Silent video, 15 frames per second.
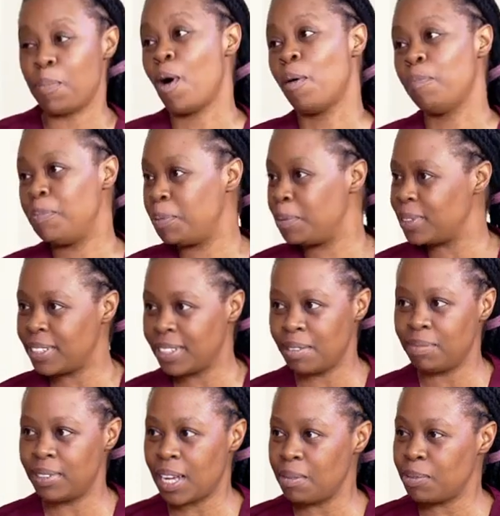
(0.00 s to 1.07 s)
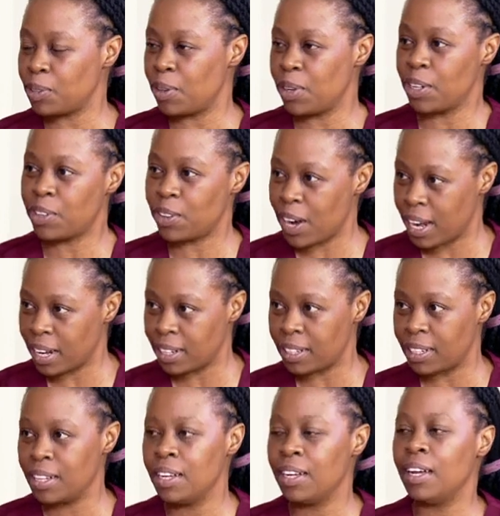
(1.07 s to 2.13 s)
pop sometimes, or a
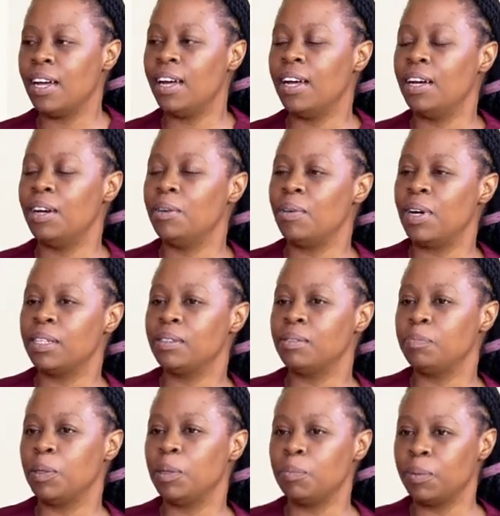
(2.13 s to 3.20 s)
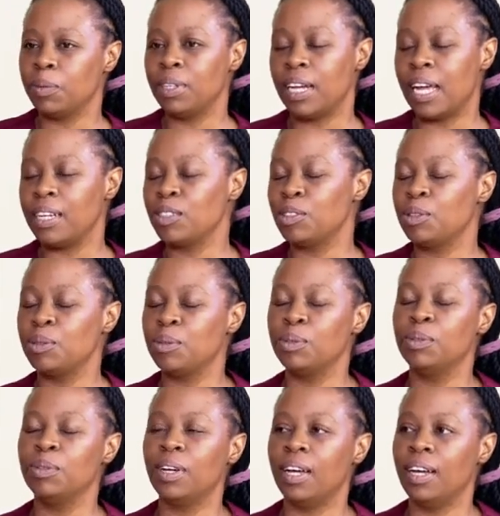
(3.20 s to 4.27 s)
crack, what people like
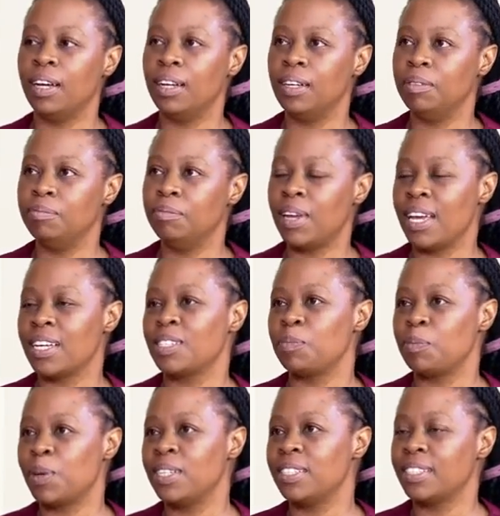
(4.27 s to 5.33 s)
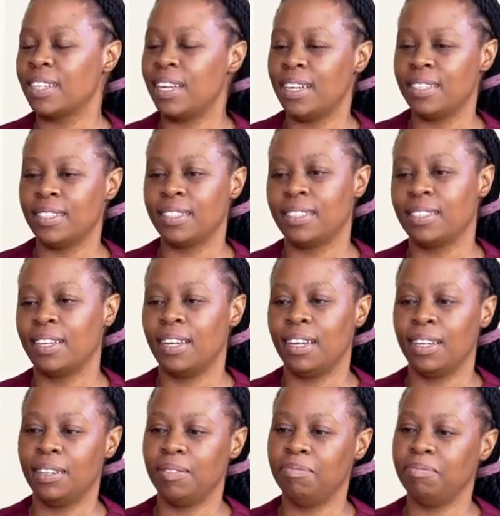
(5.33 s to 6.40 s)
to express as
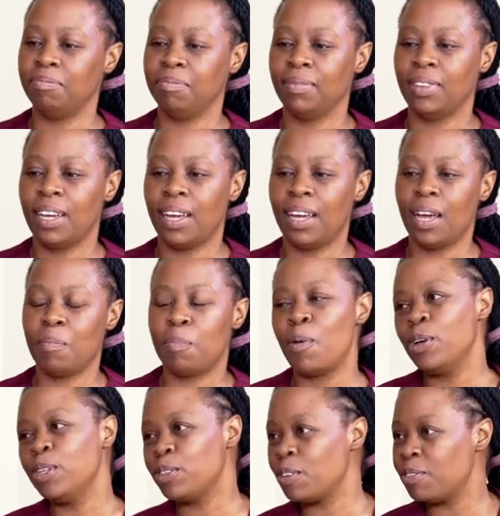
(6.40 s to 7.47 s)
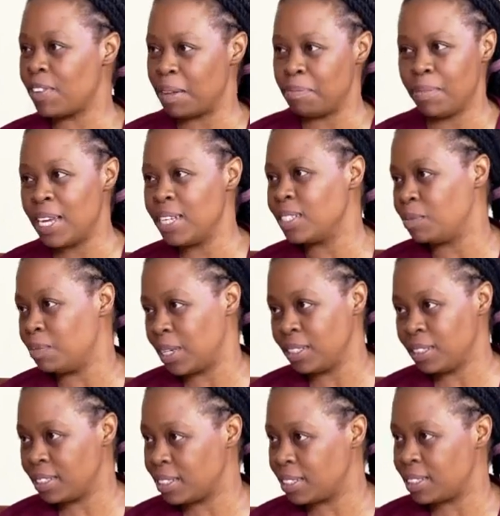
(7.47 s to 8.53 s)
a point of
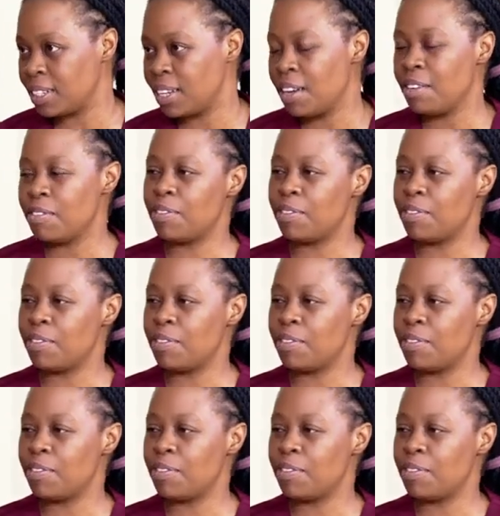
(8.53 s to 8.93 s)
amazement. Mm-hmm.